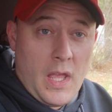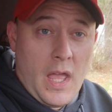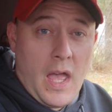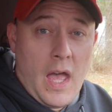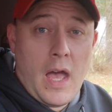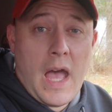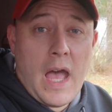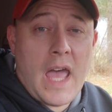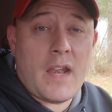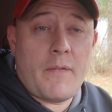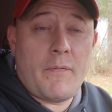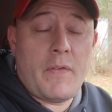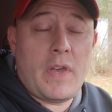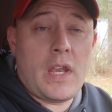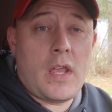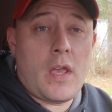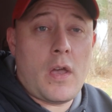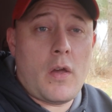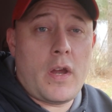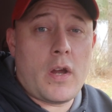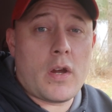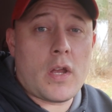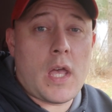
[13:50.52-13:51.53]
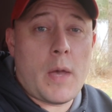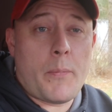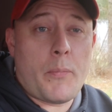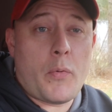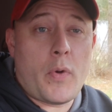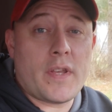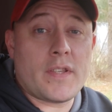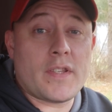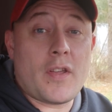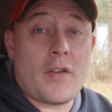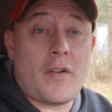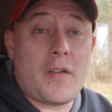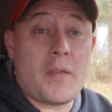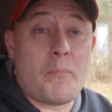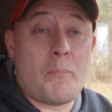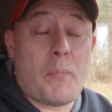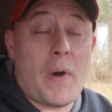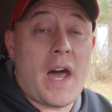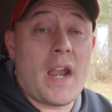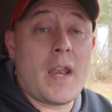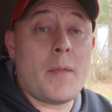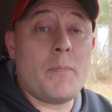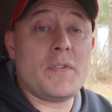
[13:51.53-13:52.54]
had a video here a couple weeks ago. He
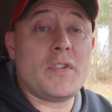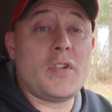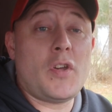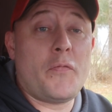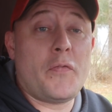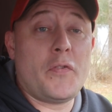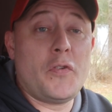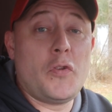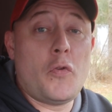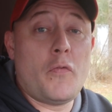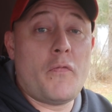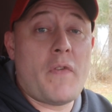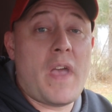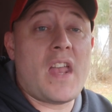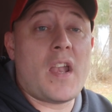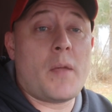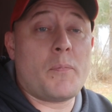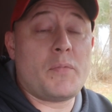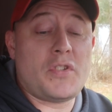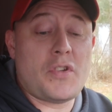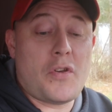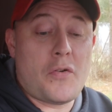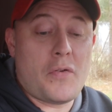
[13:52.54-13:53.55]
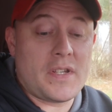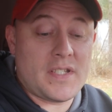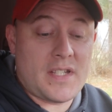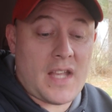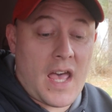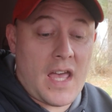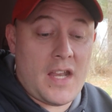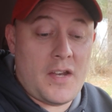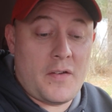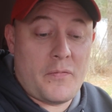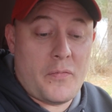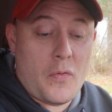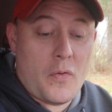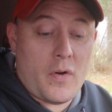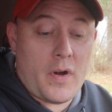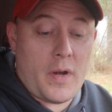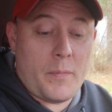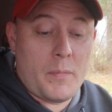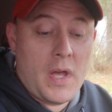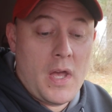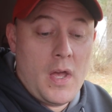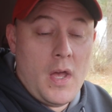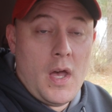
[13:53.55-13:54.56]
bought himself a new van. I'm so excited
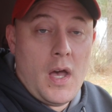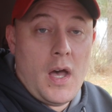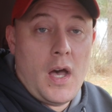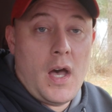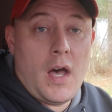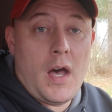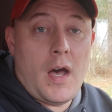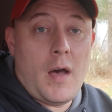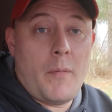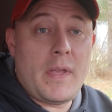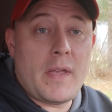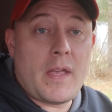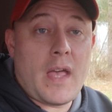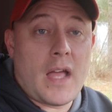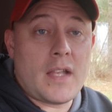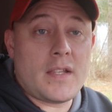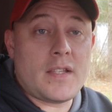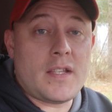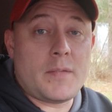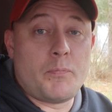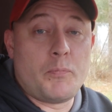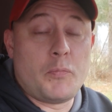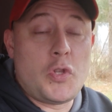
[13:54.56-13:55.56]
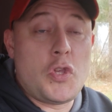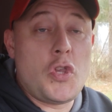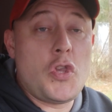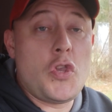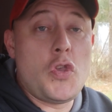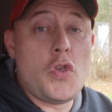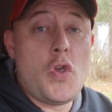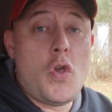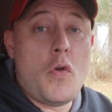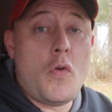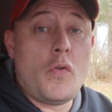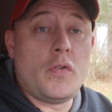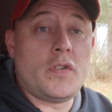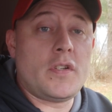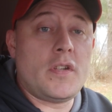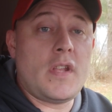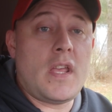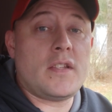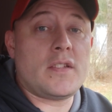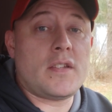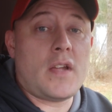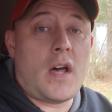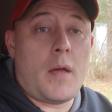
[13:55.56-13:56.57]
for him. He got this huge
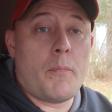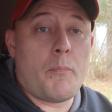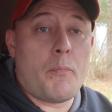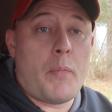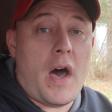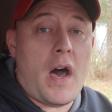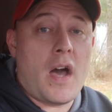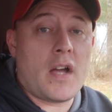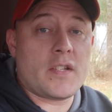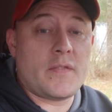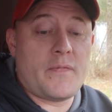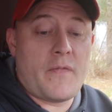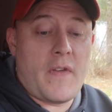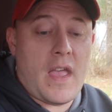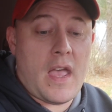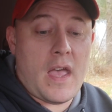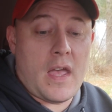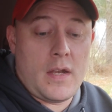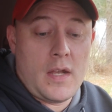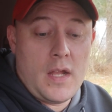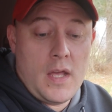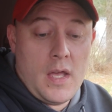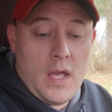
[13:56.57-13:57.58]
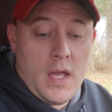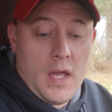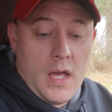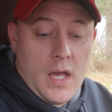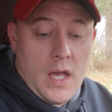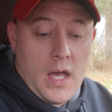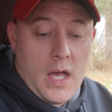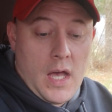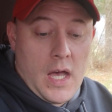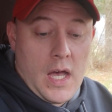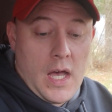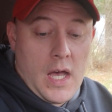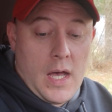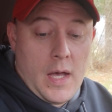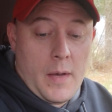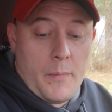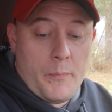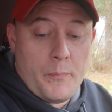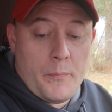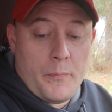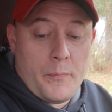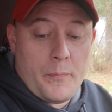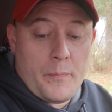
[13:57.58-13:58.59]
Nissan box van,
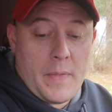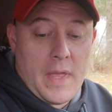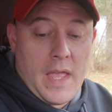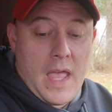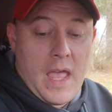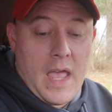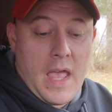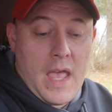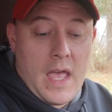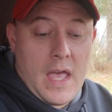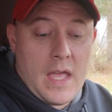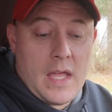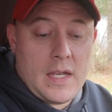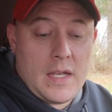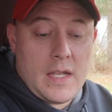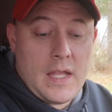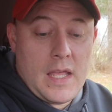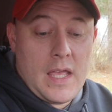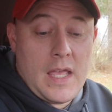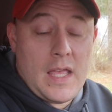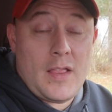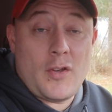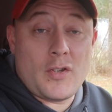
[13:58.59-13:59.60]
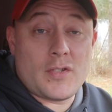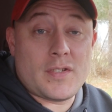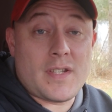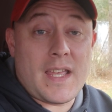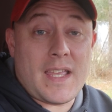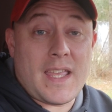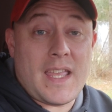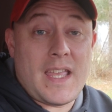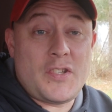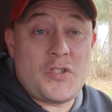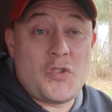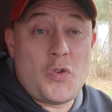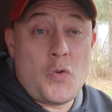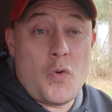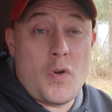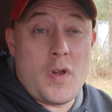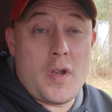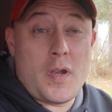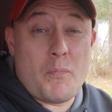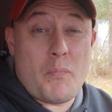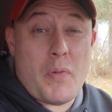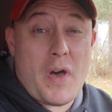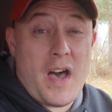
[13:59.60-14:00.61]
and it looks like he's
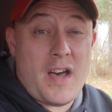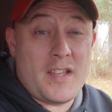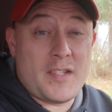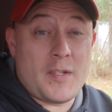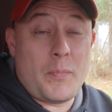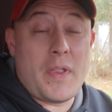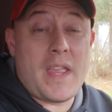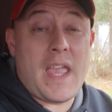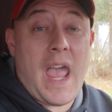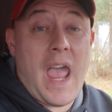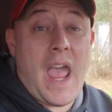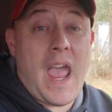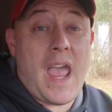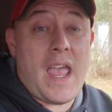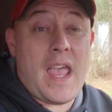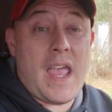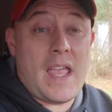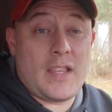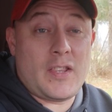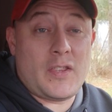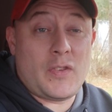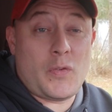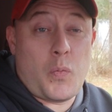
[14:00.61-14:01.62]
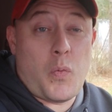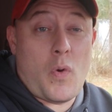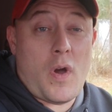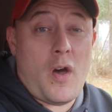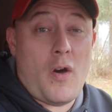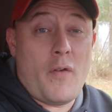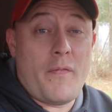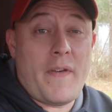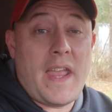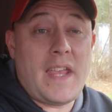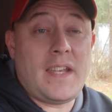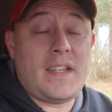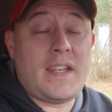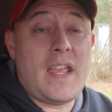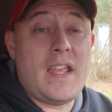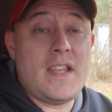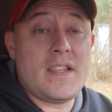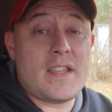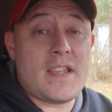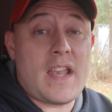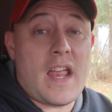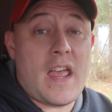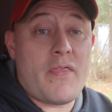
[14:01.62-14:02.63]
doing possibly 12
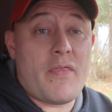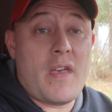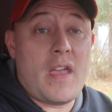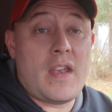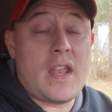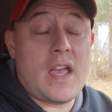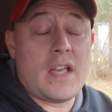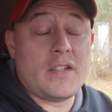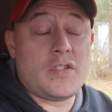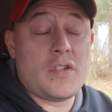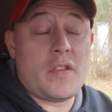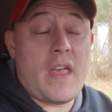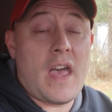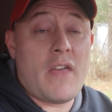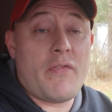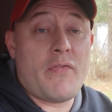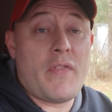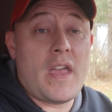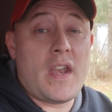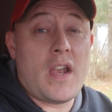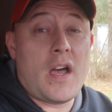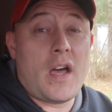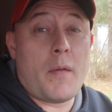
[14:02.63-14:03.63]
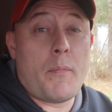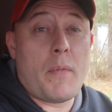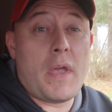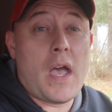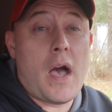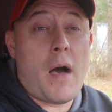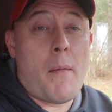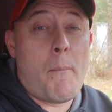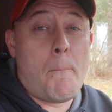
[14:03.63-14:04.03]
18s in that thing now, so that thing ought to be a